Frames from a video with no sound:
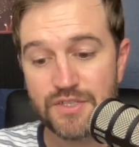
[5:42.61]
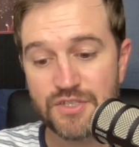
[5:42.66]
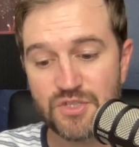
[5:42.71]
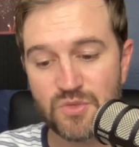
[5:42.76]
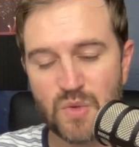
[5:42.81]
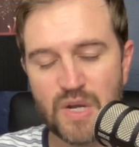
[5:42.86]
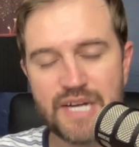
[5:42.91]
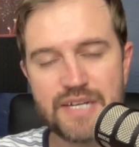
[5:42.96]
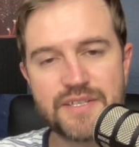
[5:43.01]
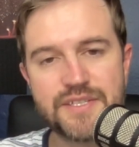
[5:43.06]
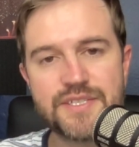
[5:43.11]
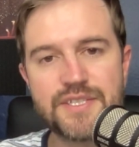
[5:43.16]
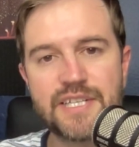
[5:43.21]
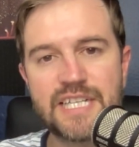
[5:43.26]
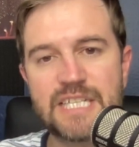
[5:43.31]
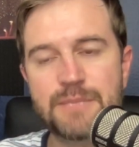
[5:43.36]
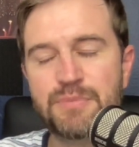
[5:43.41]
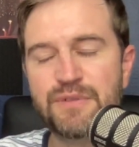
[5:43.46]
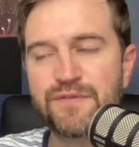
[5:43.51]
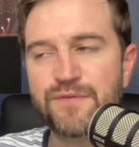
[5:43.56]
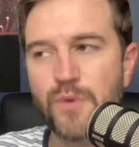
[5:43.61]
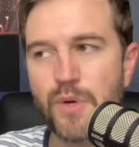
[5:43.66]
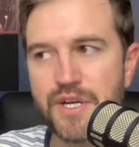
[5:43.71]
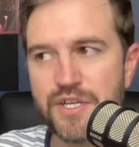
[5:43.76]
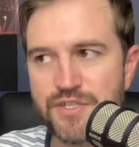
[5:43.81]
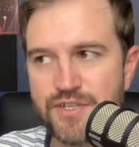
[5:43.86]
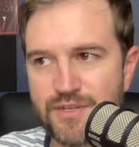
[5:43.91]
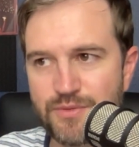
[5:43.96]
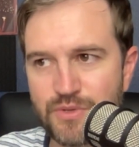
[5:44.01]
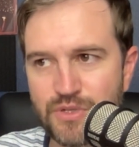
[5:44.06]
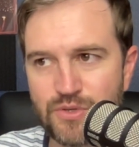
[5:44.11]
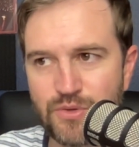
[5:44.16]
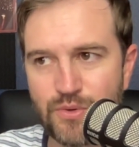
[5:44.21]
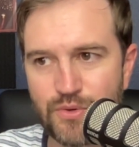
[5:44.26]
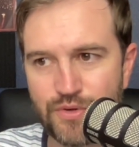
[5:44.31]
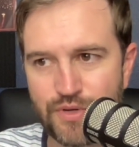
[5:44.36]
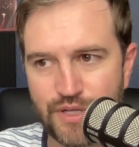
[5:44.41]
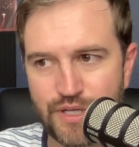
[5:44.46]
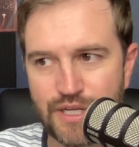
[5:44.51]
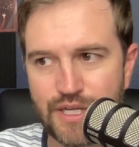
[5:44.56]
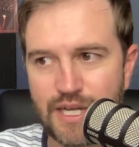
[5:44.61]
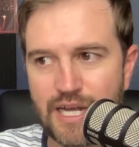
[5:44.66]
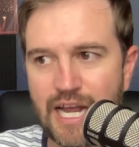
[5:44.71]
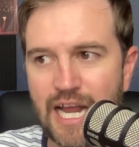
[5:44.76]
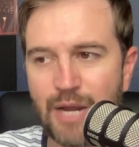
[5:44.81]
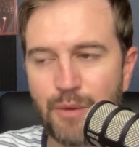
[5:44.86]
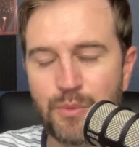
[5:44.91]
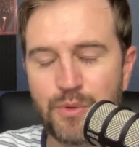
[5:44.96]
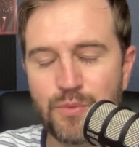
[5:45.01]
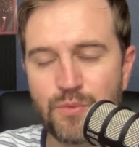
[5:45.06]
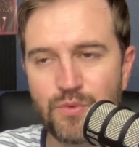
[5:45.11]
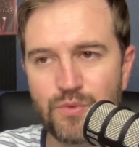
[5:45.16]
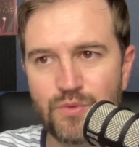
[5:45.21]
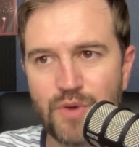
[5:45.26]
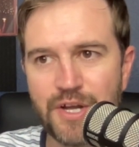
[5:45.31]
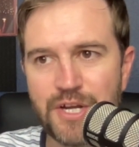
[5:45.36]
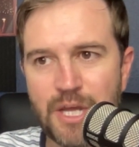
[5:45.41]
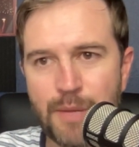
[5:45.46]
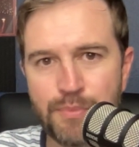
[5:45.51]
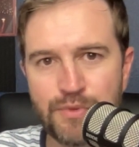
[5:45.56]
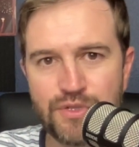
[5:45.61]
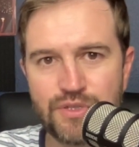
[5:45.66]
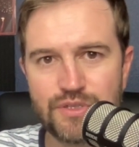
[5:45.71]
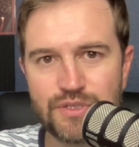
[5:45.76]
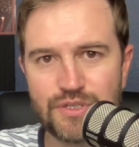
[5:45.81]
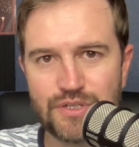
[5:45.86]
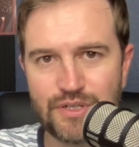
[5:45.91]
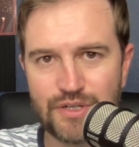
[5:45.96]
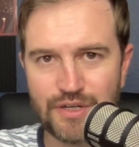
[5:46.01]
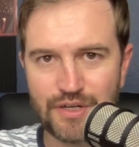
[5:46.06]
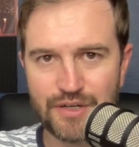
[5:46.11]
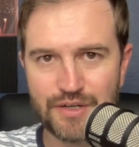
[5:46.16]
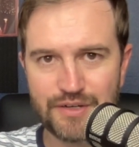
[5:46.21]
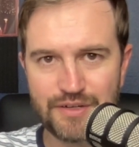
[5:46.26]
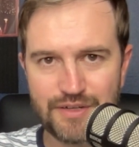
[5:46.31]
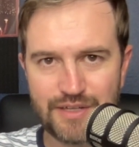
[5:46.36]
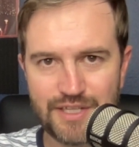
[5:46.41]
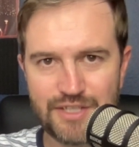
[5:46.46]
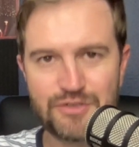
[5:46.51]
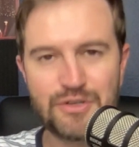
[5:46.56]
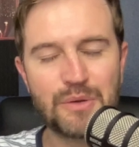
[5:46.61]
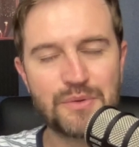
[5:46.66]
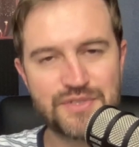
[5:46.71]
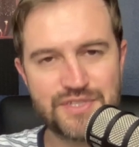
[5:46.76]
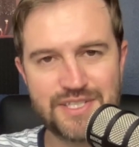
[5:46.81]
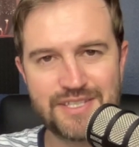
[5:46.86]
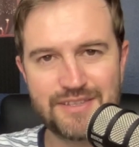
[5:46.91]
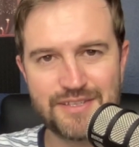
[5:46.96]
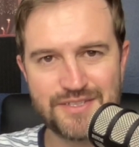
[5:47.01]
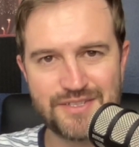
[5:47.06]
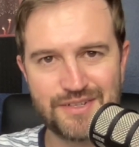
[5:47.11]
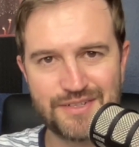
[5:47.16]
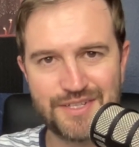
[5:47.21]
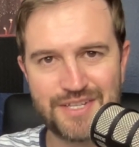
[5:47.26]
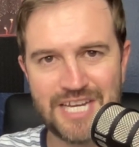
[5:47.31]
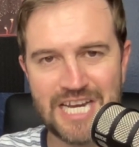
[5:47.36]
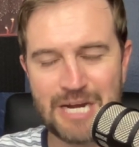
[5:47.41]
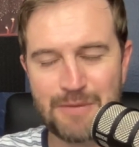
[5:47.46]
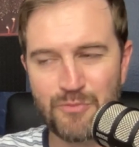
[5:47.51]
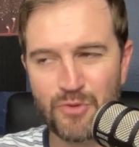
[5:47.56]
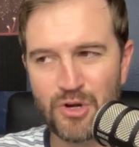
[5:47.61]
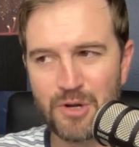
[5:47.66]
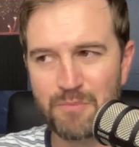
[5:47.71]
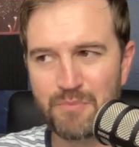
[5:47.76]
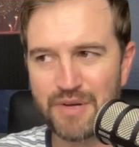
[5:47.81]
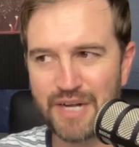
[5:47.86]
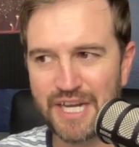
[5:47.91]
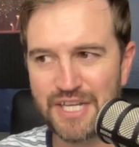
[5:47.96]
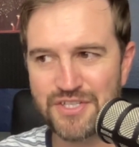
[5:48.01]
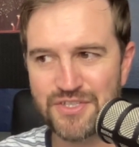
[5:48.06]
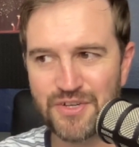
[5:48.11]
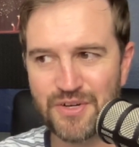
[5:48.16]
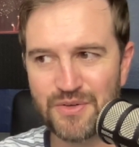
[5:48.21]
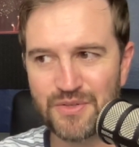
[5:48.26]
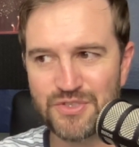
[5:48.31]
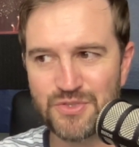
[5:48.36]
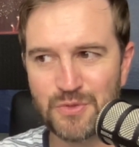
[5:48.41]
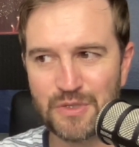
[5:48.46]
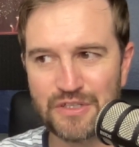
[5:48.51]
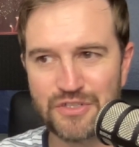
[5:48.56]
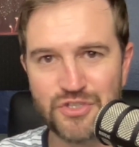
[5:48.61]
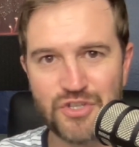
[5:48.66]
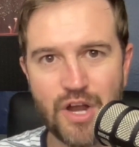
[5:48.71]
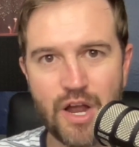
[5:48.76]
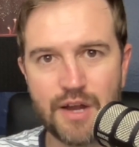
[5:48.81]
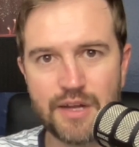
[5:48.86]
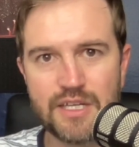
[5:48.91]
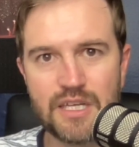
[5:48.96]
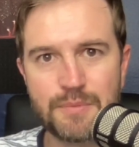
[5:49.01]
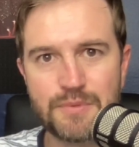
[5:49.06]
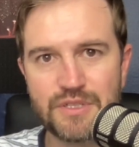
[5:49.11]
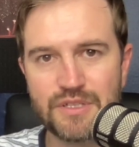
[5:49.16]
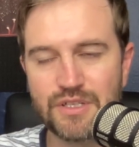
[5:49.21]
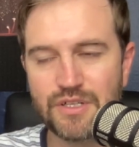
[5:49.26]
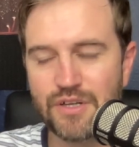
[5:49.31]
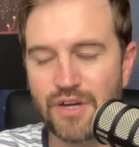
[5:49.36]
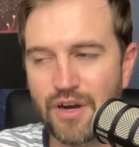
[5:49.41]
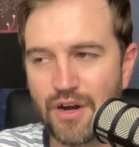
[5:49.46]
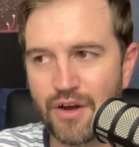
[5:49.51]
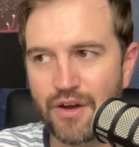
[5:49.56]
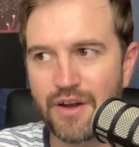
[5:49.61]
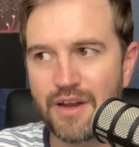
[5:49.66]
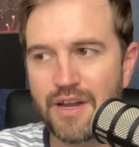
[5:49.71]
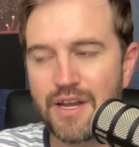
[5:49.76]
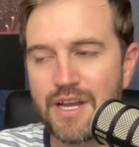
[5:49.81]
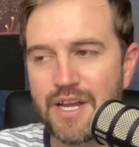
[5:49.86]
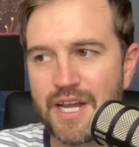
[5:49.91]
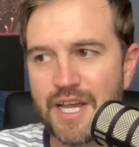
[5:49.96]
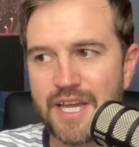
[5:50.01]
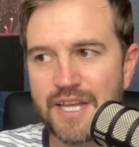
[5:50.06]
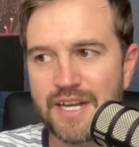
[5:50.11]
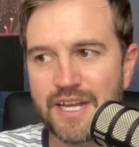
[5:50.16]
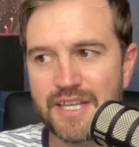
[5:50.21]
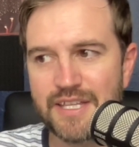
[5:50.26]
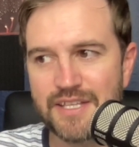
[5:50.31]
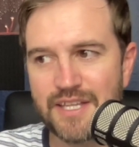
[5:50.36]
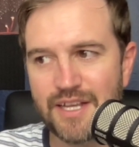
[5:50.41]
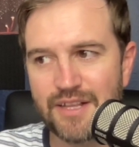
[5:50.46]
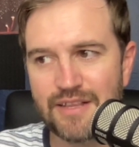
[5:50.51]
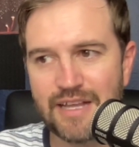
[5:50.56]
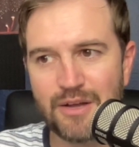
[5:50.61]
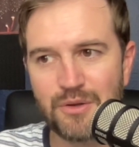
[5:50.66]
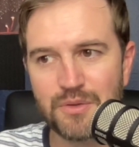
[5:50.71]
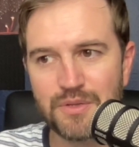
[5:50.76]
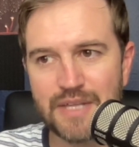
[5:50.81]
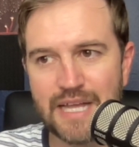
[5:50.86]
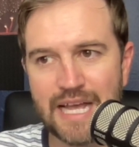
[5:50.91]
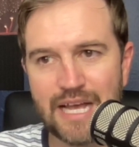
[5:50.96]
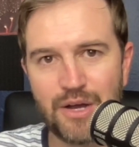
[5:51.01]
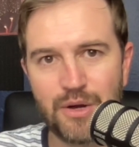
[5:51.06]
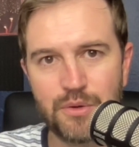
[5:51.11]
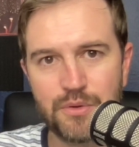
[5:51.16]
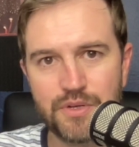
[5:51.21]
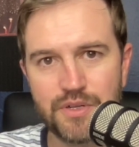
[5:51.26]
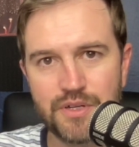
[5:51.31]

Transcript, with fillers: So I decide before I start recording, I would run up to the car, and you don't see this on camera, but I start sort of jogging up to the car, and I yell out loud,